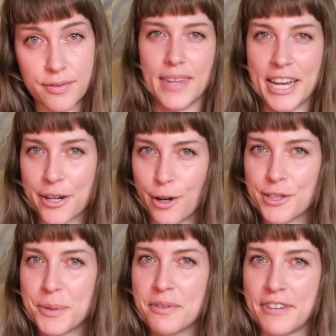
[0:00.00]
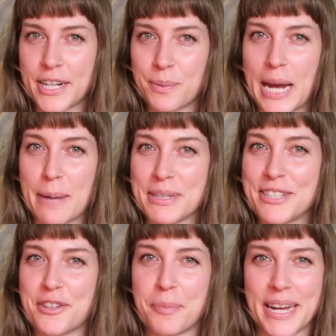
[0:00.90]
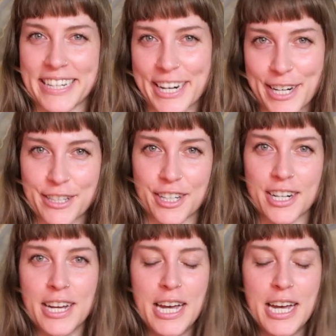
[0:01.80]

It can also affect what happens to the main character